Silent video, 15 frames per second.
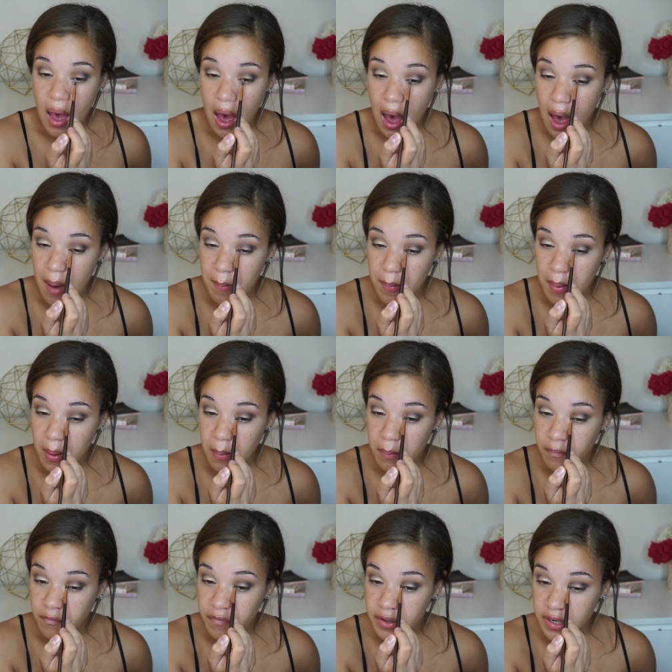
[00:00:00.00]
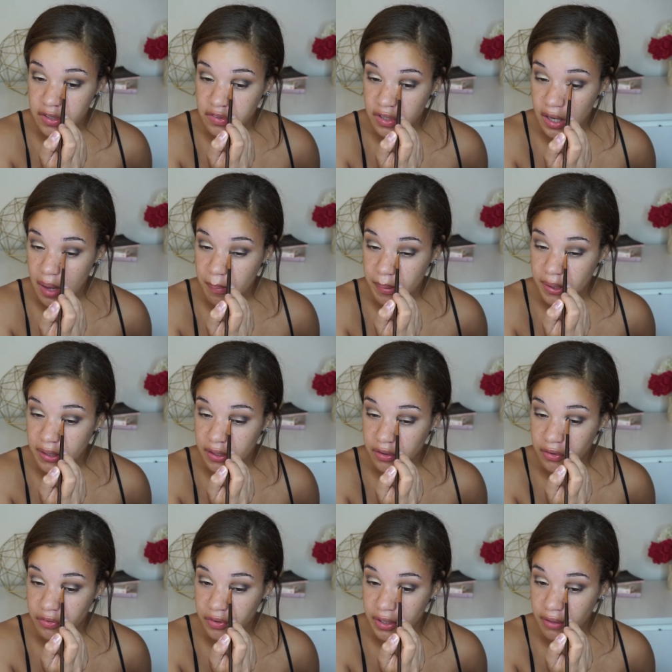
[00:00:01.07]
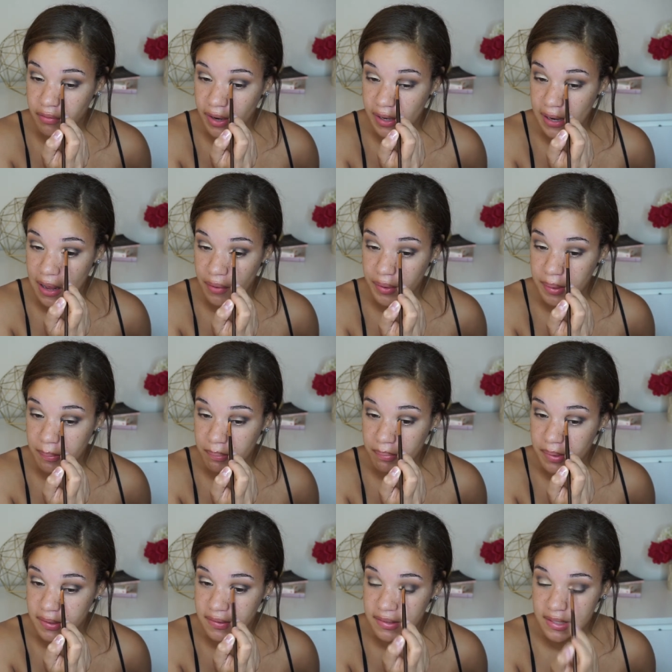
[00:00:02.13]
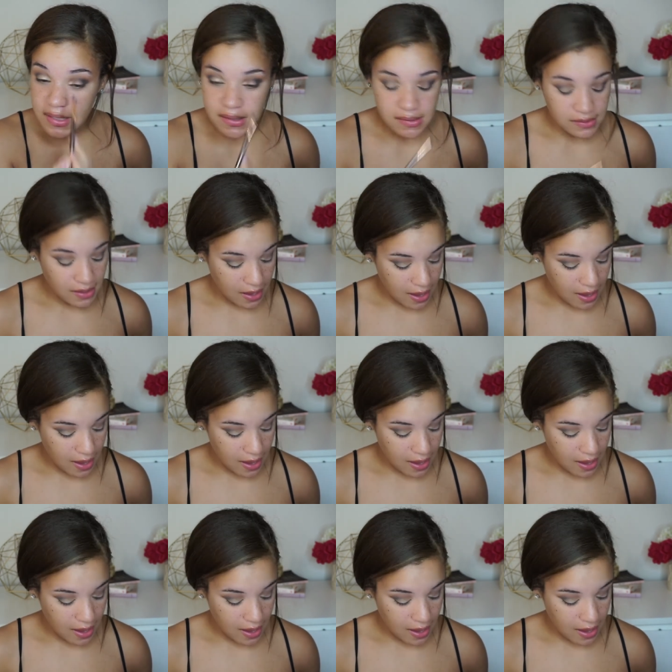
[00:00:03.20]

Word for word: Um, I'm finishing up a degree right now in business,